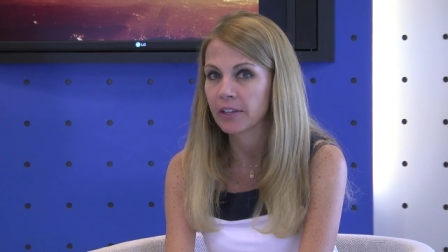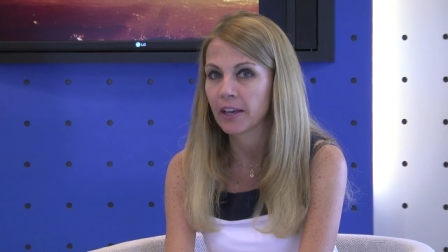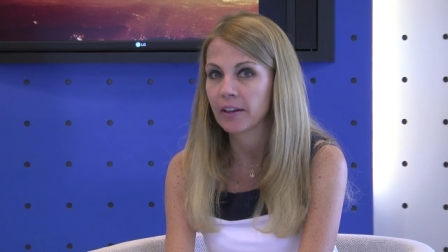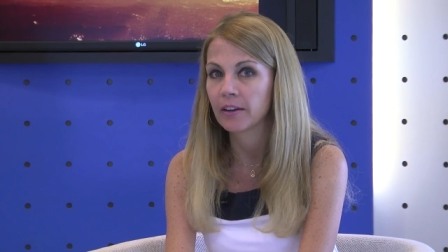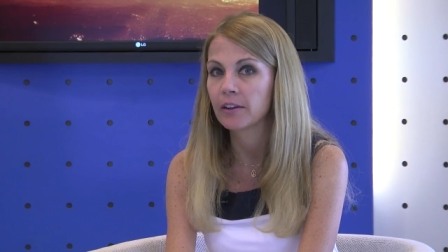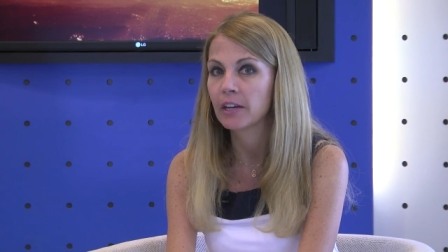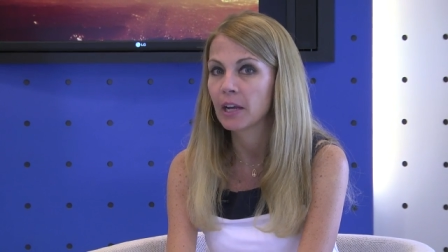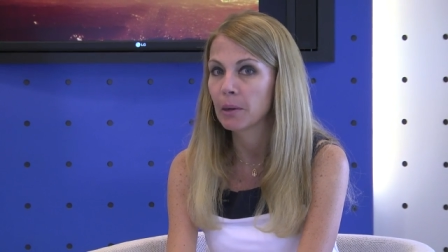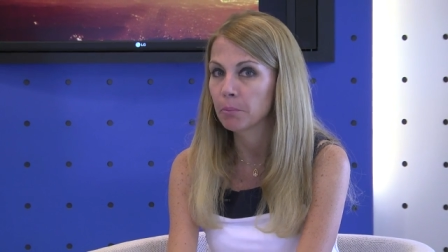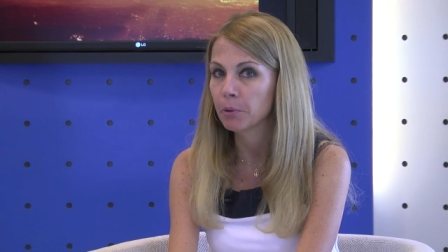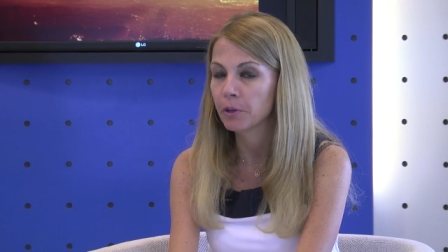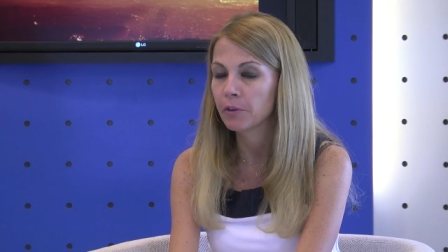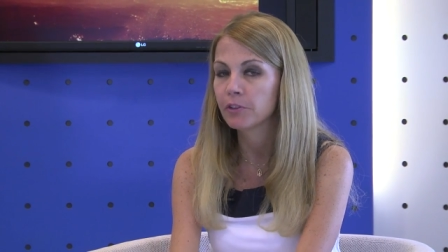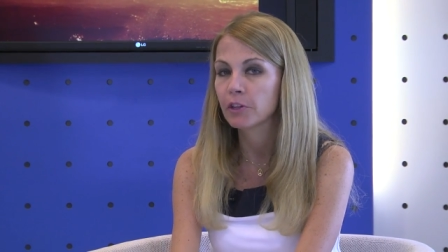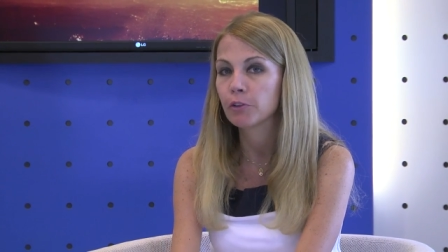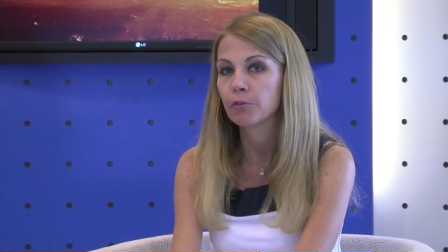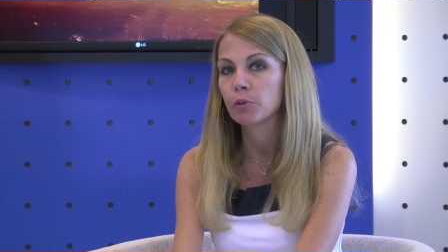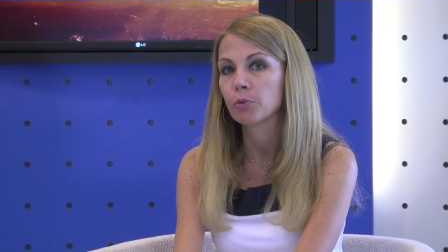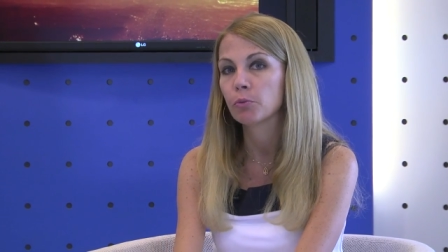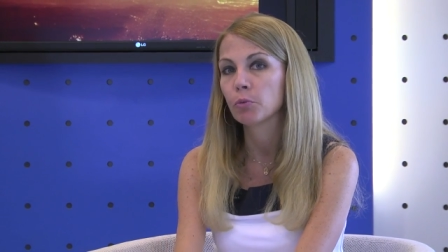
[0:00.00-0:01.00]
I had a number of
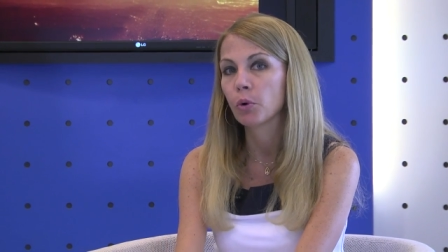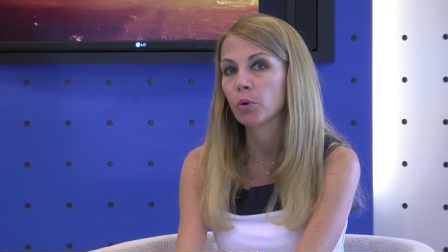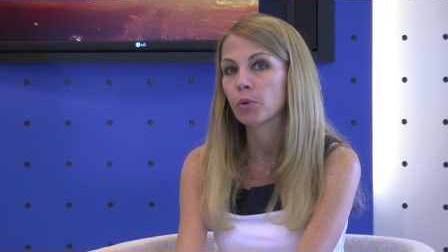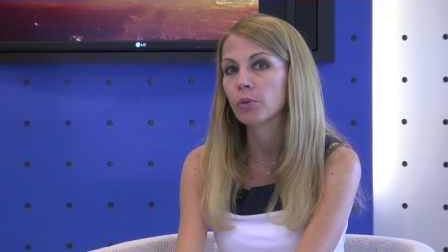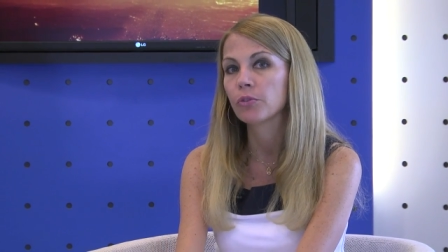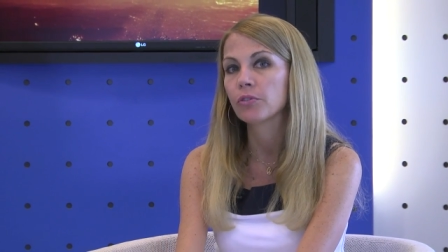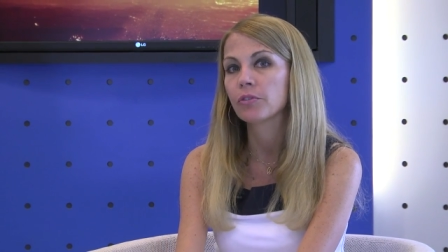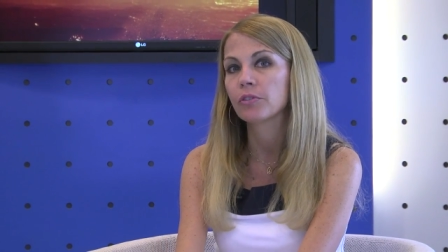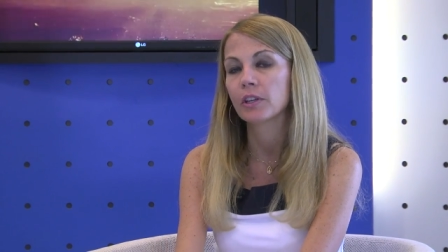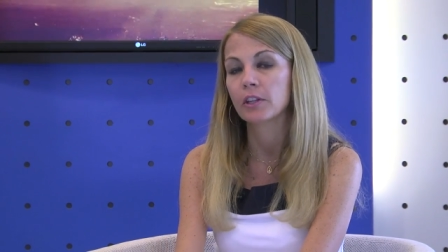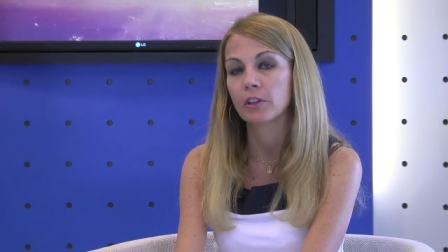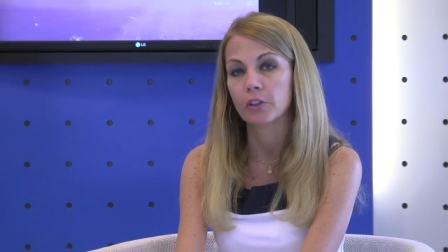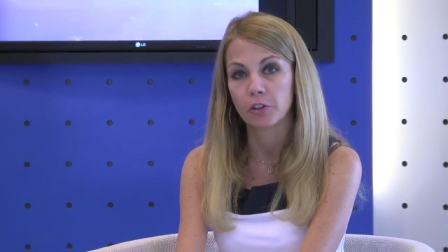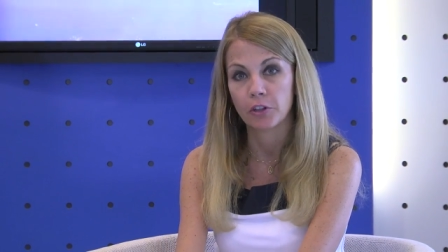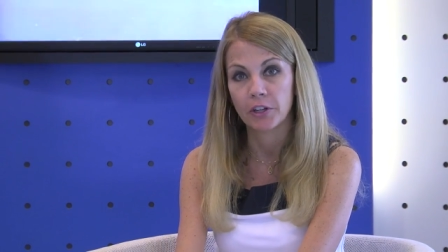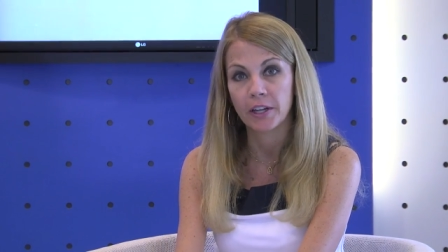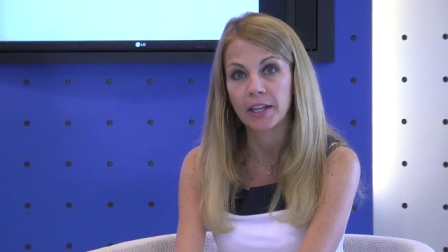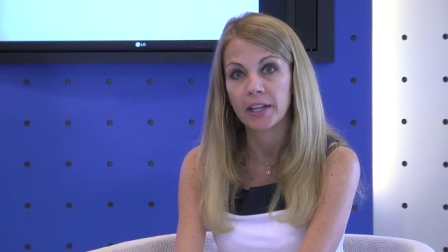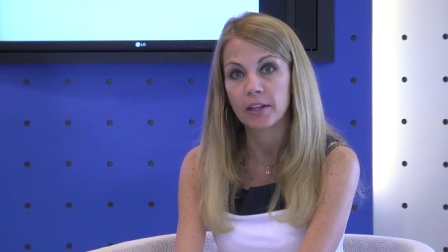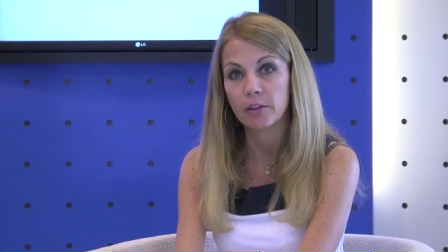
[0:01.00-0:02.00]
different roles in
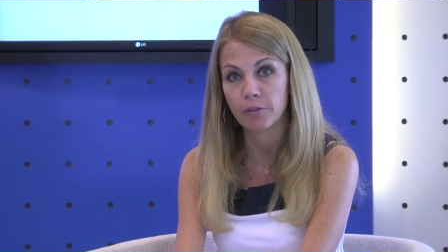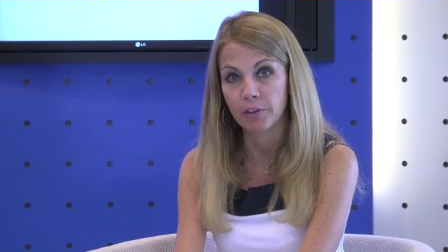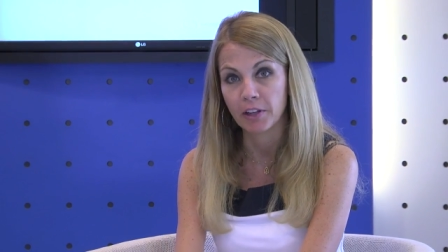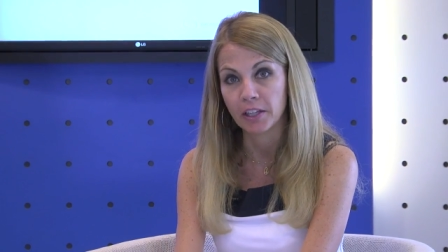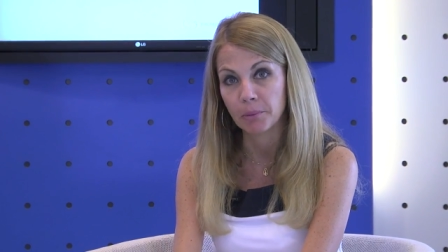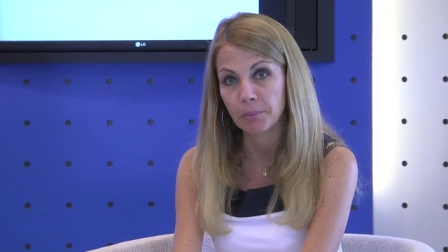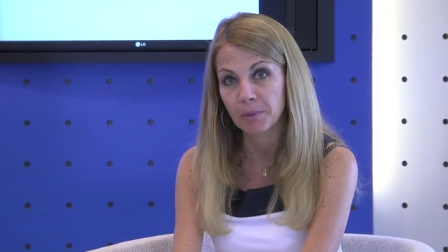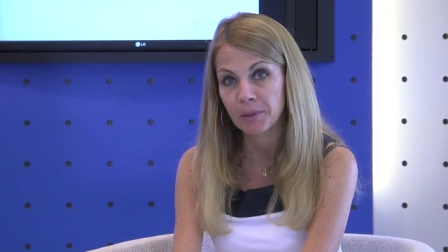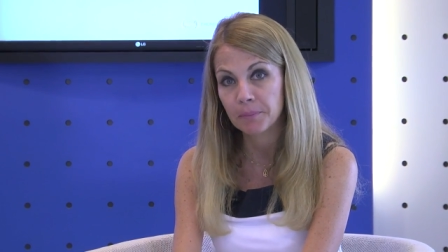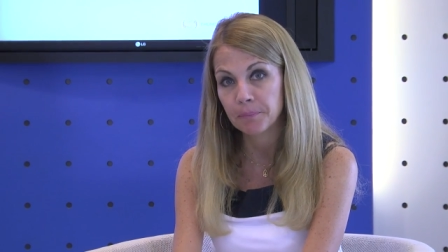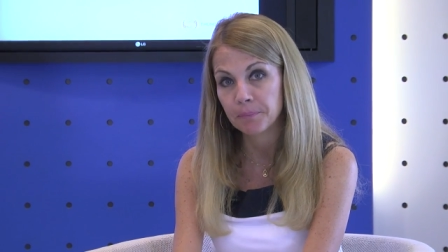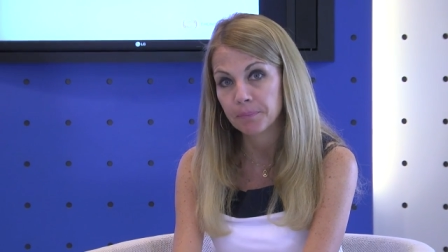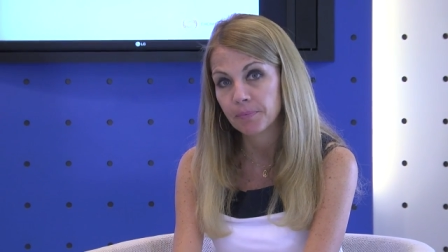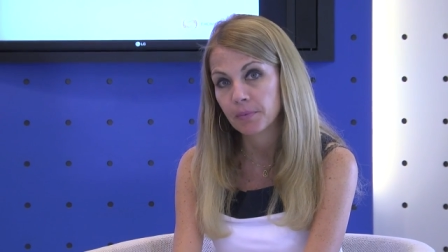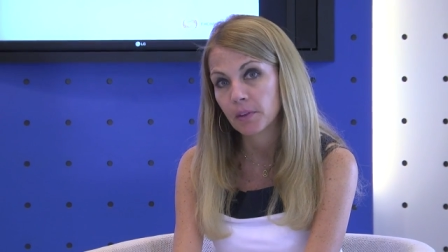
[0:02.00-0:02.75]
learning and development.